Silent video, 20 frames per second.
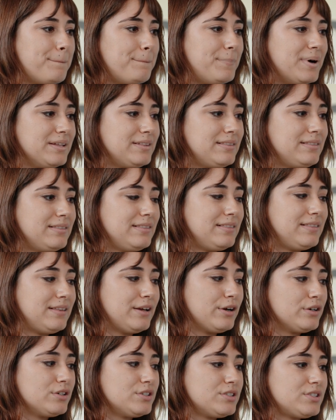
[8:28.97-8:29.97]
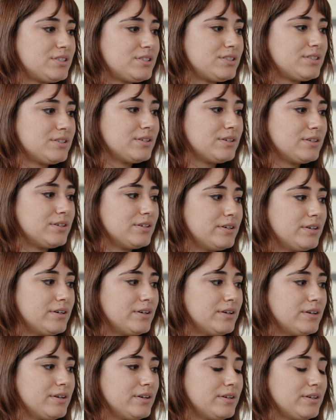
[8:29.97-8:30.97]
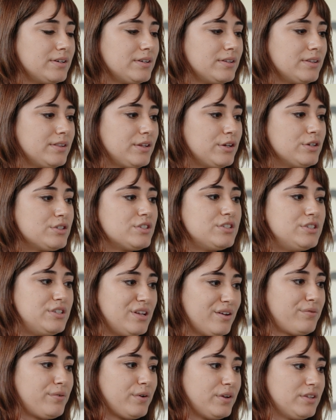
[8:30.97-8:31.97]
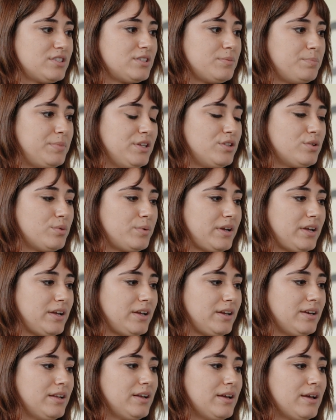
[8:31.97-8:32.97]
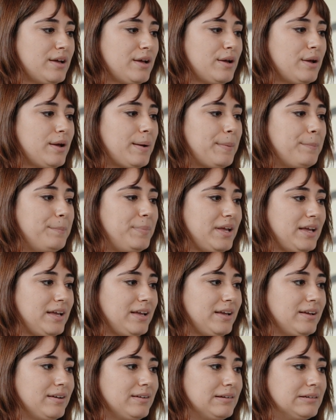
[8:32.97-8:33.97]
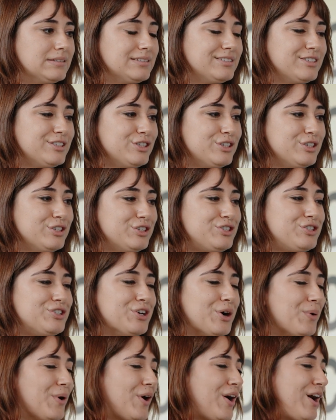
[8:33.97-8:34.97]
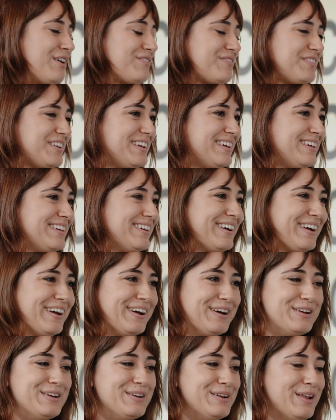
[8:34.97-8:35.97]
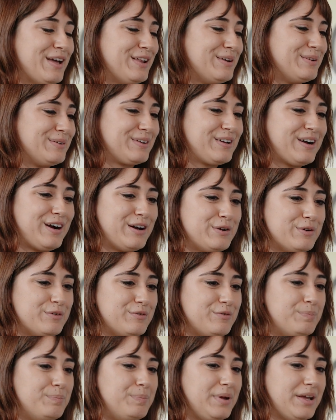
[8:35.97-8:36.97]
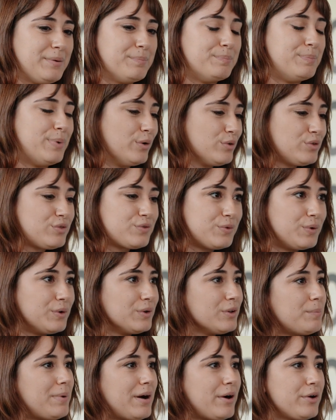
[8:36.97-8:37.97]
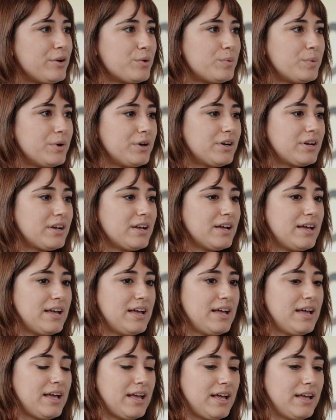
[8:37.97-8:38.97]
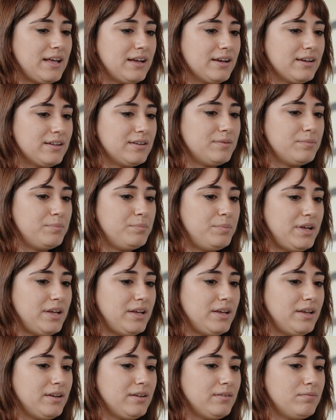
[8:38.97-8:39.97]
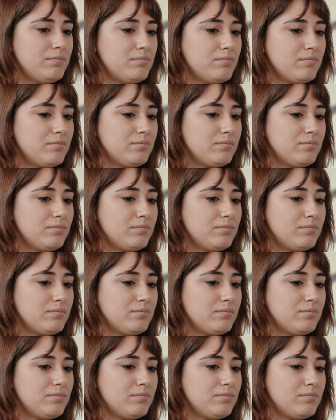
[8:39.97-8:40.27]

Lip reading: But there's a difference between being show-offy and kind of being boastful about your work and being